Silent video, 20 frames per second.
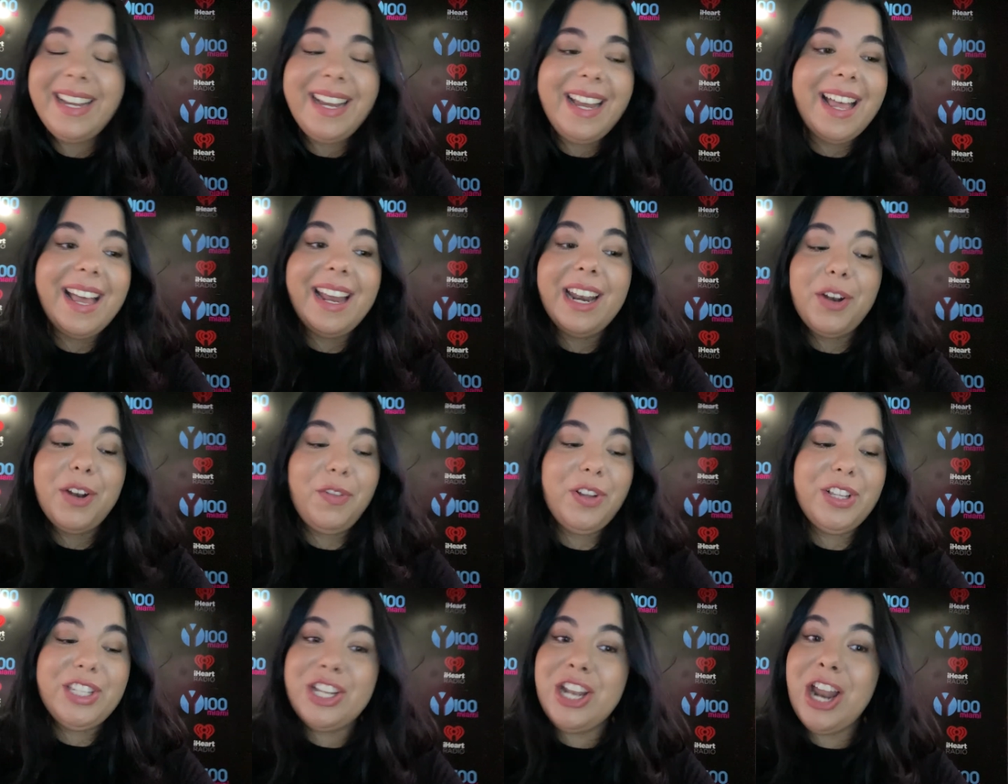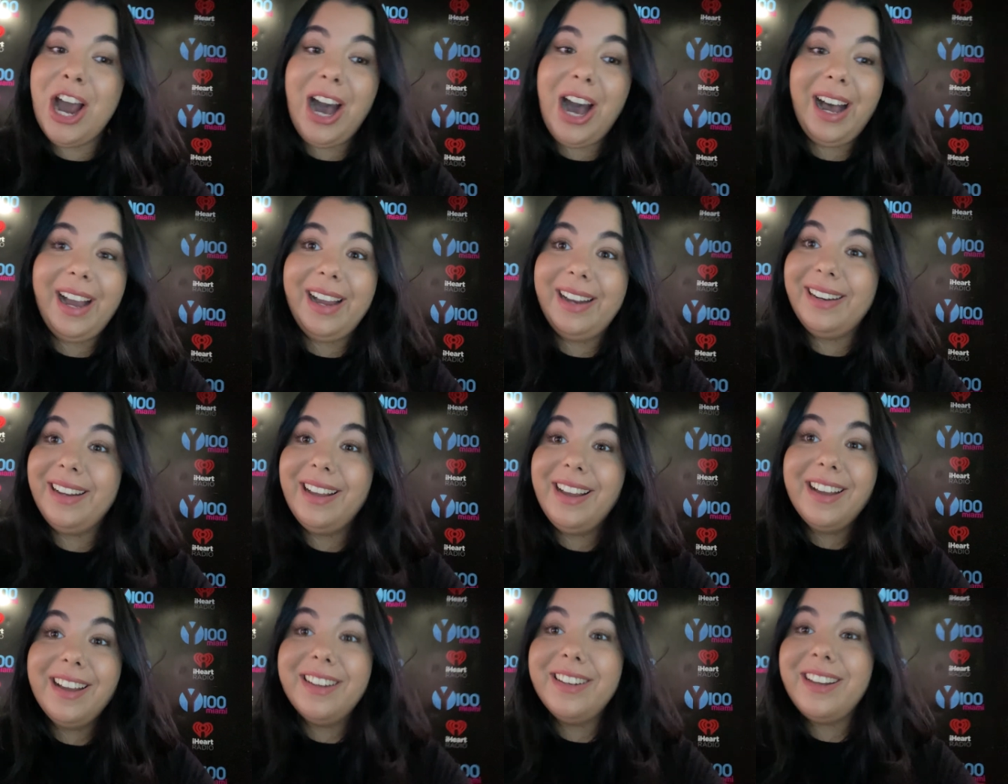And if it's not
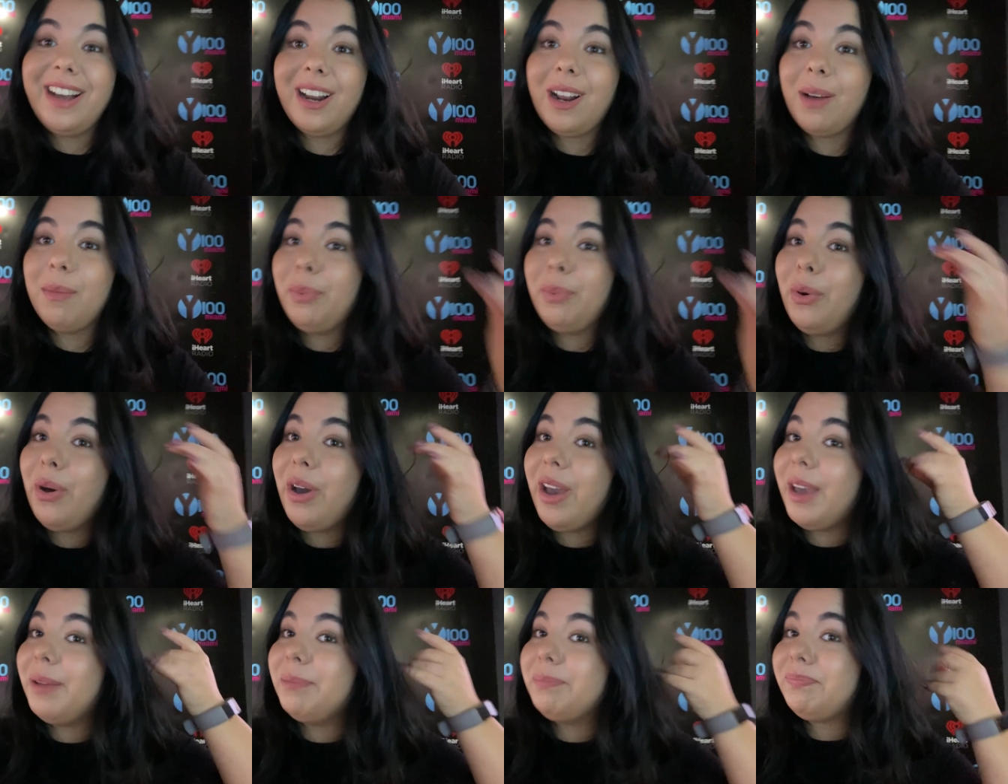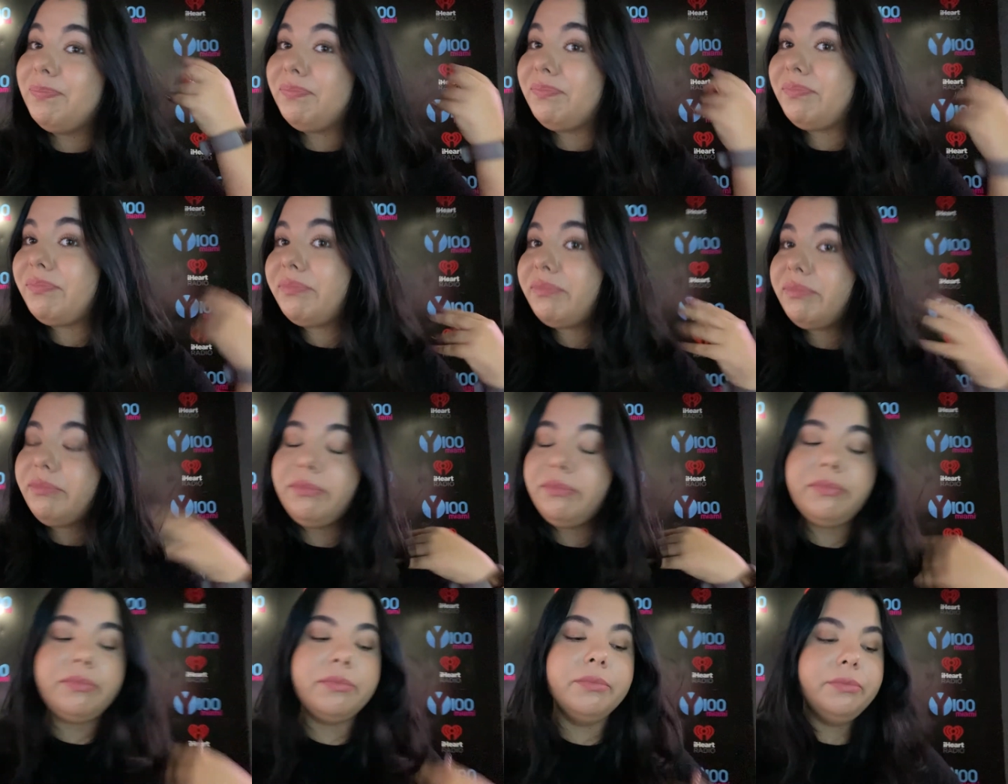on point,
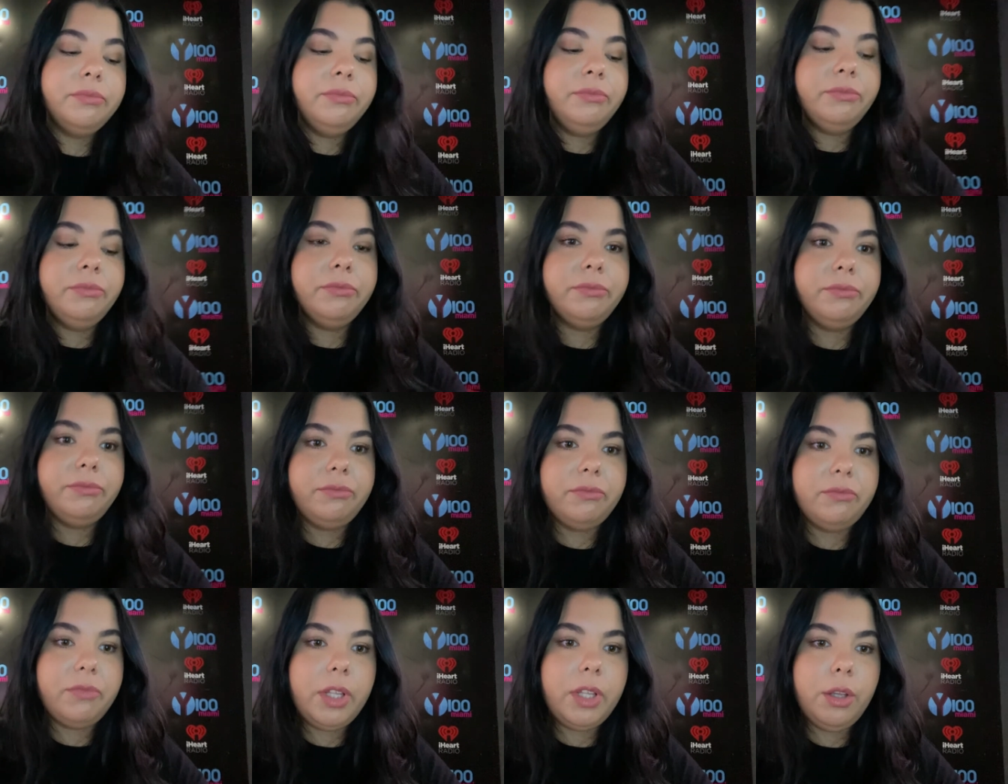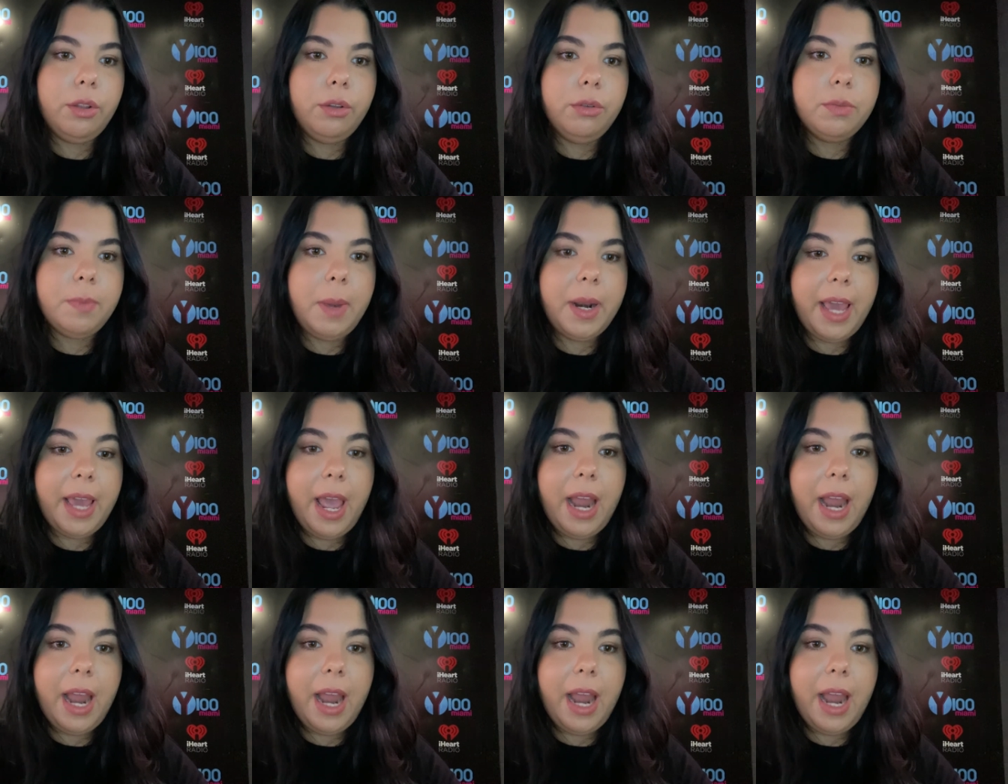you lose money.